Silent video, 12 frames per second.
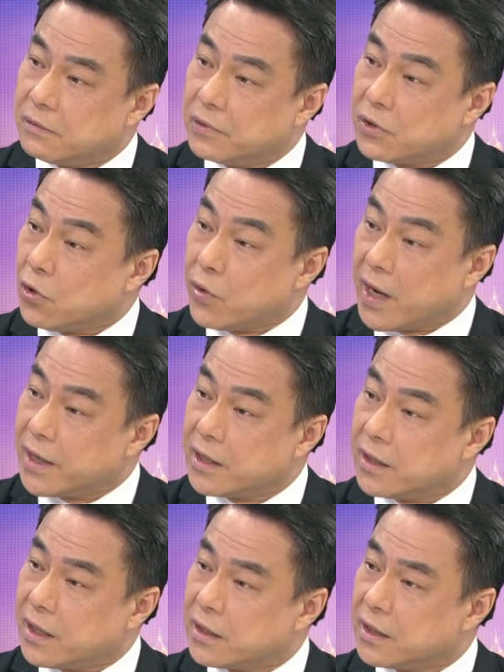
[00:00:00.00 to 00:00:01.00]
we go hand
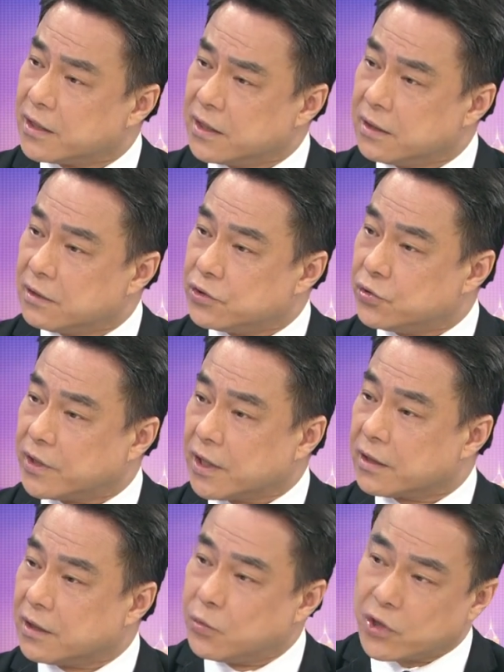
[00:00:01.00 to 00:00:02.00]
in hand. I think together